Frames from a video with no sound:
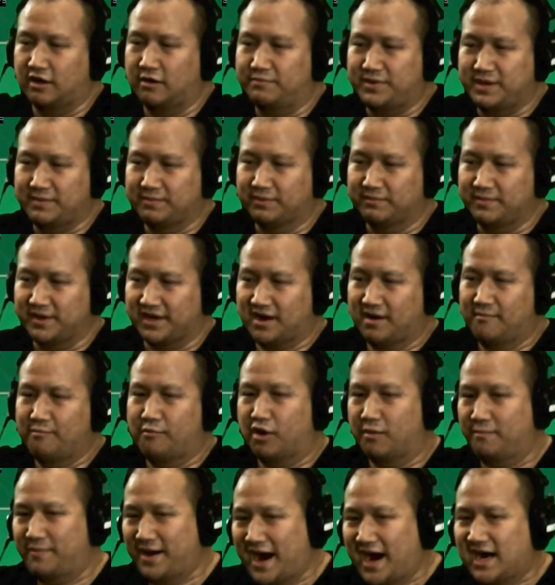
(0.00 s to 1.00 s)
people become
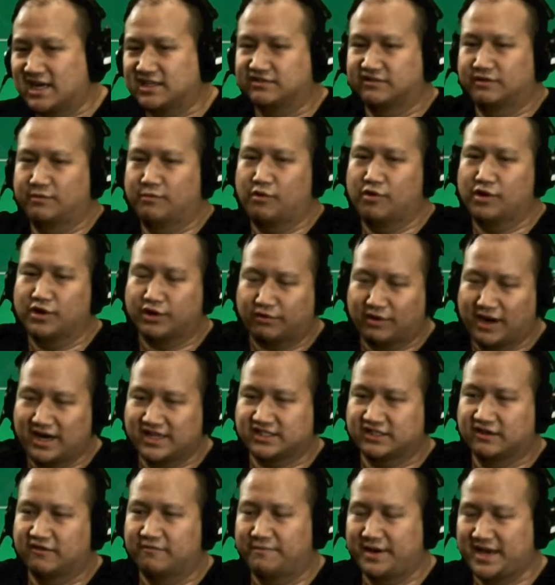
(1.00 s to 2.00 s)
more passive and more
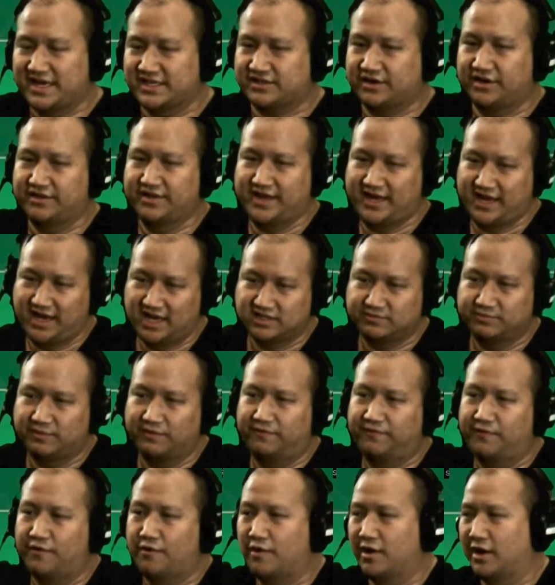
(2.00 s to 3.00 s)
aggressive based on the hands
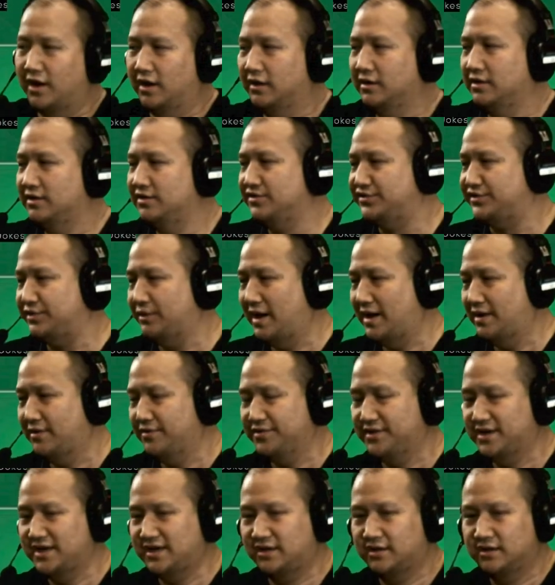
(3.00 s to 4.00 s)
before. So I
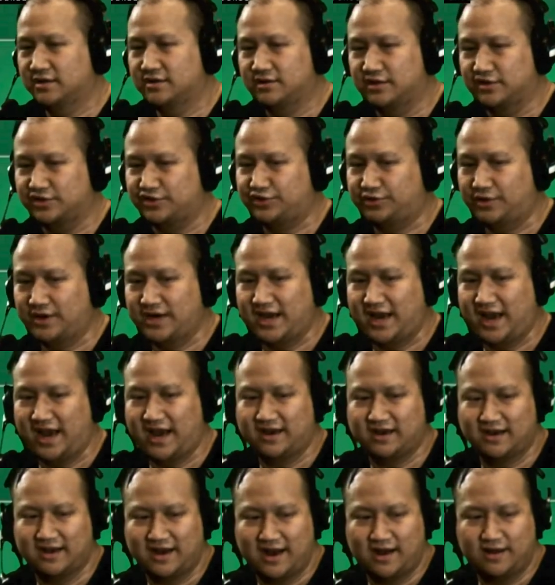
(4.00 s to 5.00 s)
don't think the straight
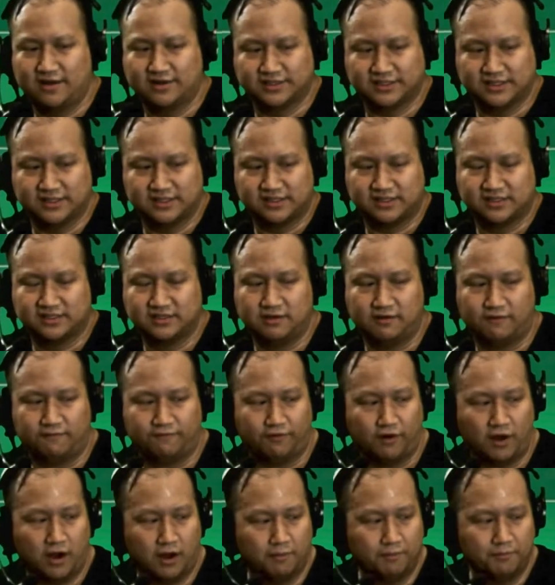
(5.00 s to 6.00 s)
hand analysis
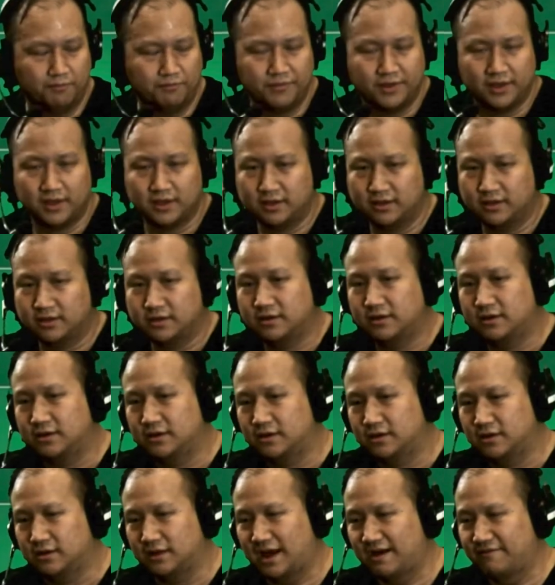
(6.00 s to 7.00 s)
from
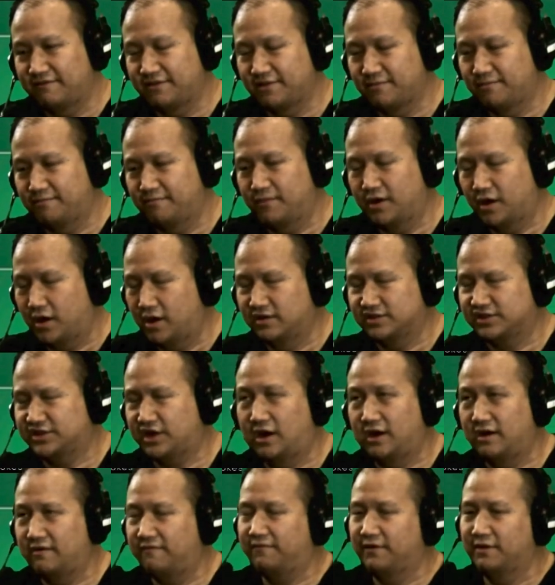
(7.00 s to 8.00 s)

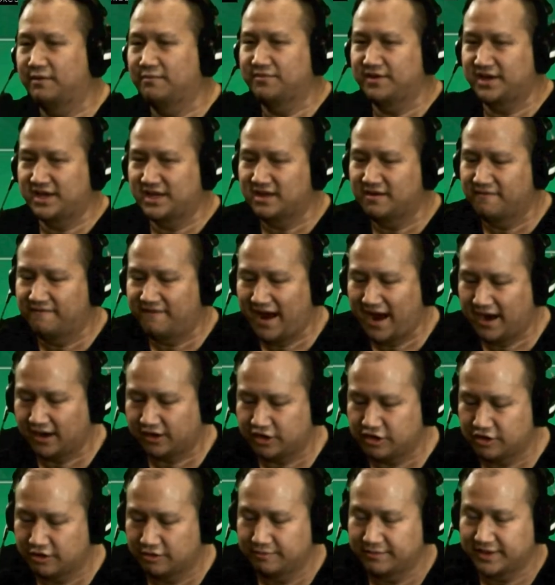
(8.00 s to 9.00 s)
from in the
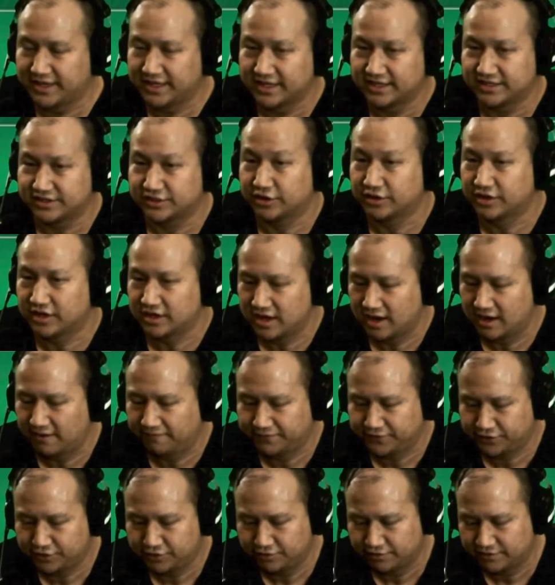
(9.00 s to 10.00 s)
vacuum is good
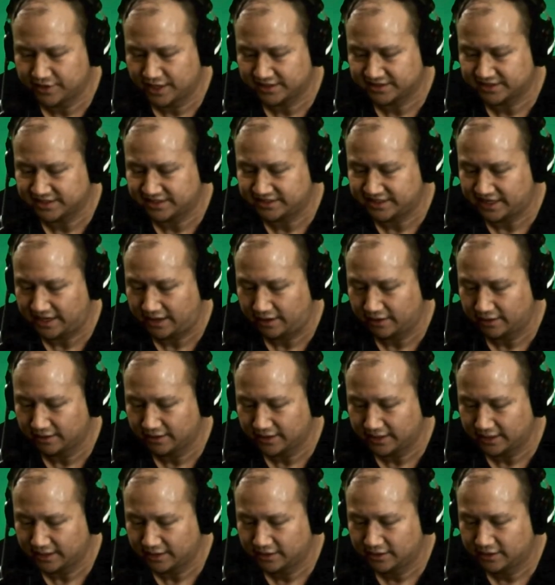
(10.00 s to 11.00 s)
enough to
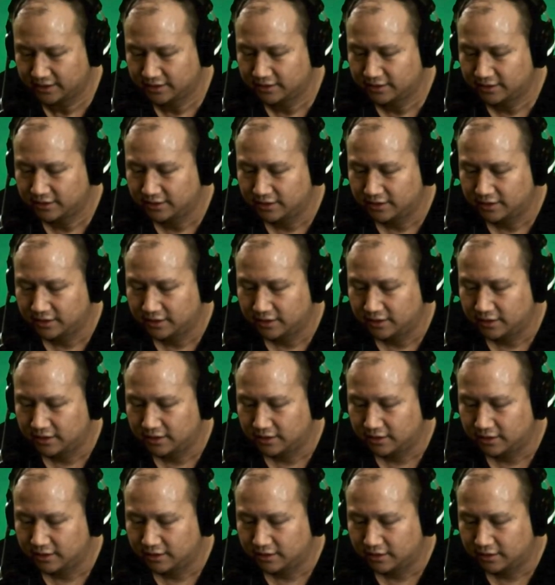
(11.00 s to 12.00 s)
necessarily
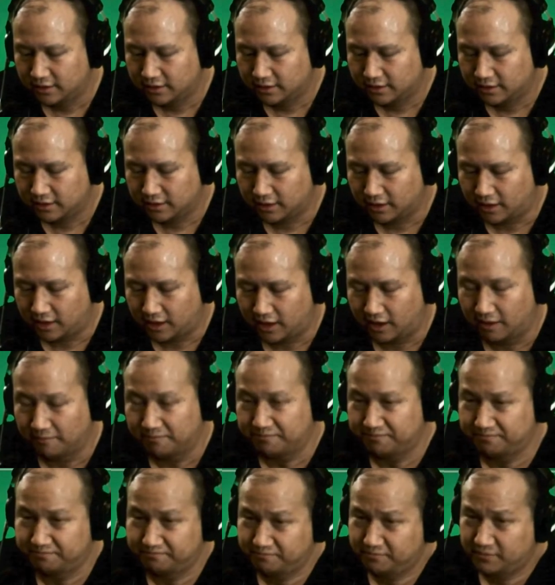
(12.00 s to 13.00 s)

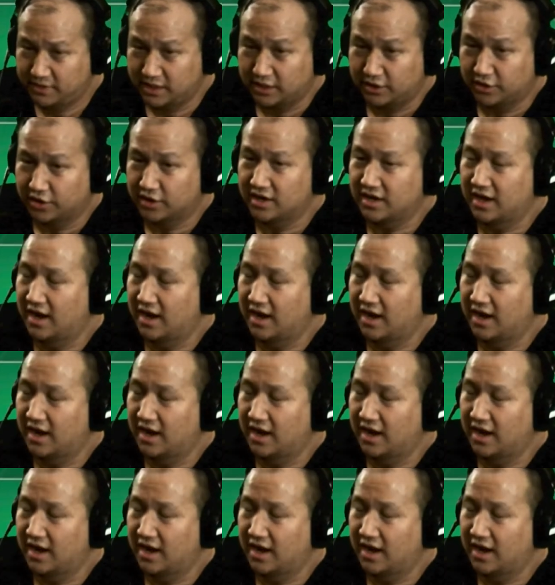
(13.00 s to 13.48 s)
be good